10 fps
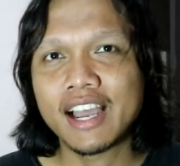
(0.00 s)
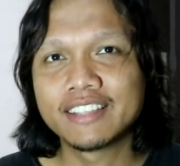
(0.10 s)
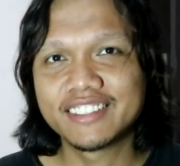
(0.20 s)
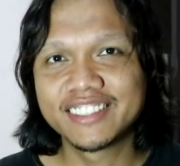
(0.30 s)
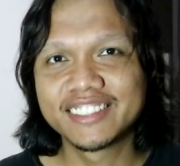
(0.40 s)

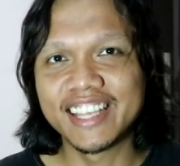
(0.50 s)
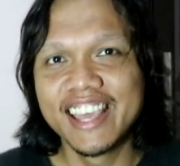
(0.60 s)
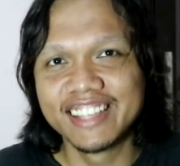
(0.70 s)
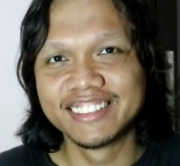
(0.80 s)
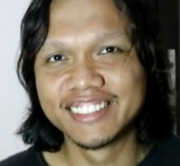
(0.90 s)

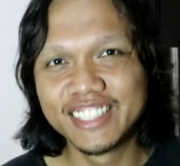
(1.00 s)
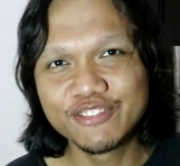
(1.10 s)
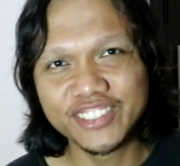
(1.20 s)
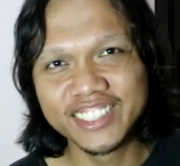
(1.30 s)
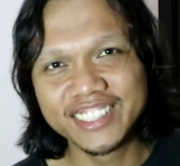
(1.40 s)
understand the
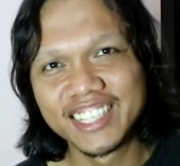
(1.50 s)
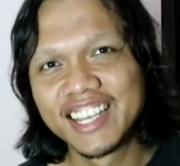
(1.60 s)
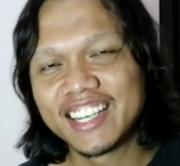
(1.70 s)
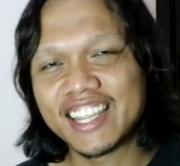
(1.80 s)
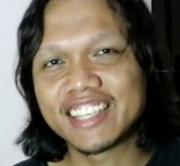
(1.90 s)
difference,
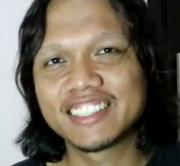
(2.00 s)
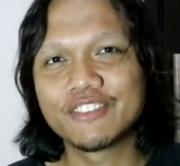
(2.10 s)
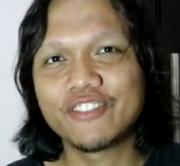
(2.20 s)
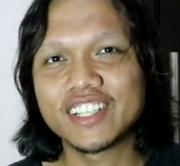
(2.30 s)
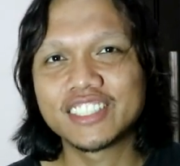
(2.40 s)
like
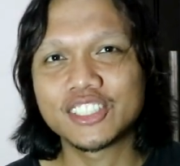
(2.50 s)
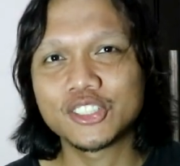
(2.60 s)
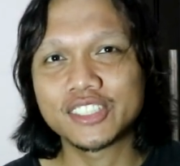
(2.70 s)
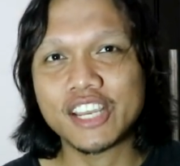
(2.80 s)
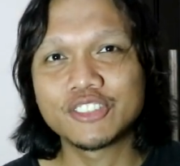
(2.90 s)
the
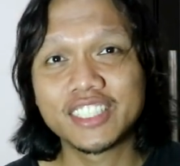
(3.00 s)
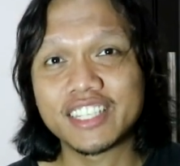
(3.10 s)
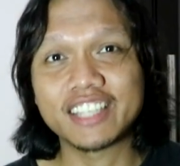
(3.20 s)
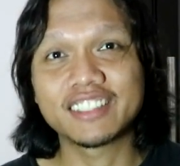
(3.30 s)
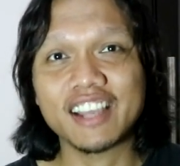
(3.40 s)
falsetto
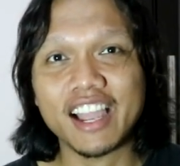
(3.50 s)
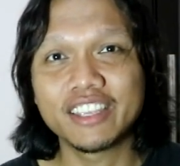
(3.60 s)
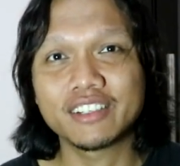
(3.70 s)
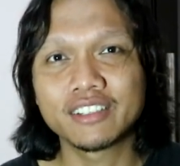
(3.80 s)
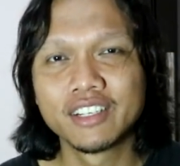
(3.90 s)
sounds, like the
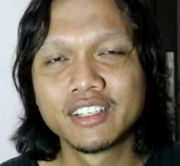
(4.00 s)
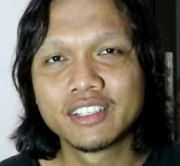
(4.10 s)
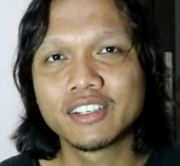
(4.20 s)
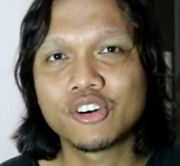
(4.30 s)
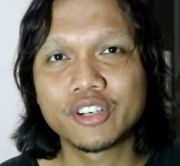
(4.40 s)
higher
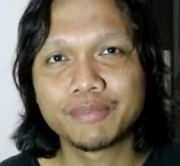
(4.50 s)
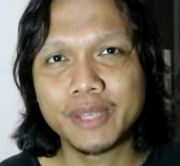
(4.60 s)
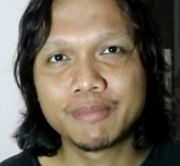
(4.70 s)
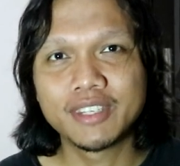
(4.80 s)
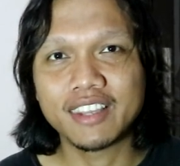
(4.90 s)
or
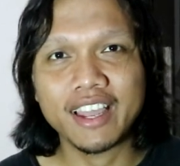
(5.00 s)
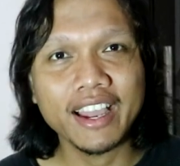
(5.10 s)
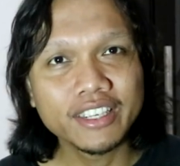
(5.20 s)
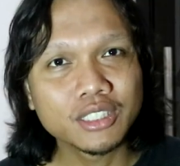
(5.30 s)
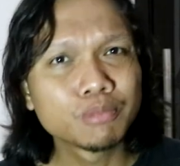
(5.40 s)
maybe the
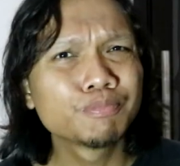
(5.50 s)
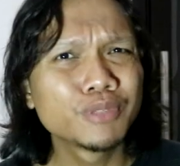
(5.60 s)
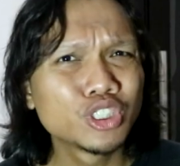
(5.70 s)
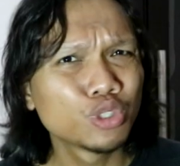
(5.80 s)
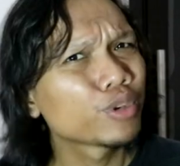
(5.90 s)
highest
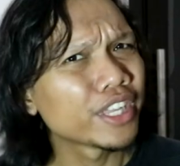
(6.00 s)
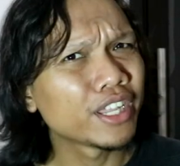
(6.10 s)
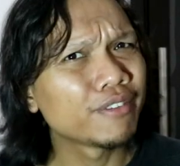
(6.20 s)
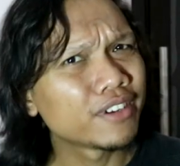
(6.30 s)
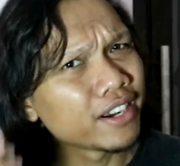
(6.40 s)
pitch you
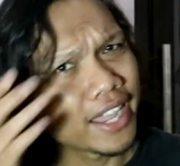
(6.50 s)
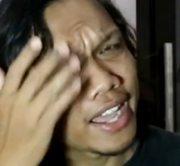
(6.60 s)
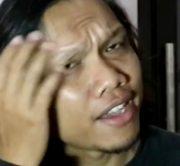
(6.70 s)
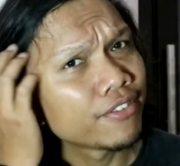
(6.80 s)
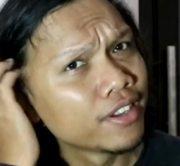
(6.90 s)
can ever
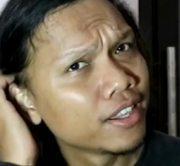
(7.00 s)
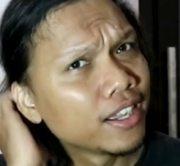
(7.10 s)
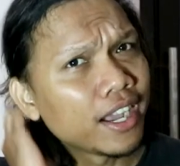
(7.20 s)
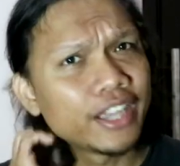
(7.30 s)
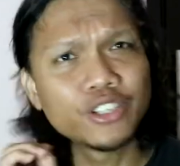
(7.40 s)
have.
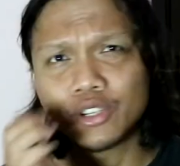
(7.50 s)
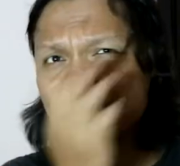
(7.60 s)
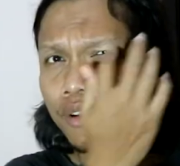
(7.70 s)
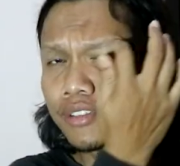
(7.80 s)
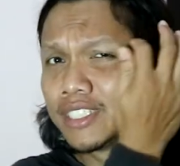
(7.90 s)
I don't
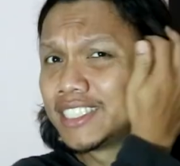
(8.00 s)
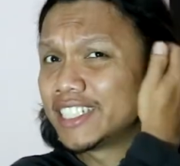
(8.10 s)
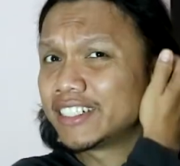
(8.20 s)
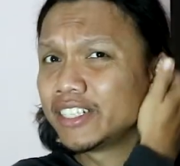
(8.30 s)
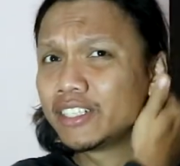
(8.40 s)
know the
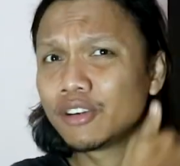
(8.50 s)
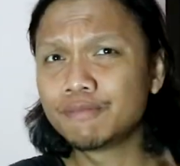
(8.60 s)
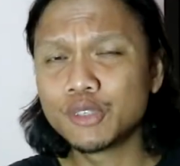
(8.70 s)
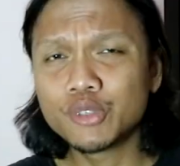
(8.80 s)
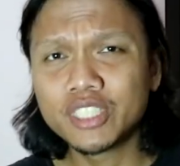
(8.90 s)
theory
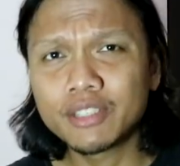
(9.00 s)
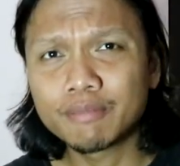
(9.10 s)
of music,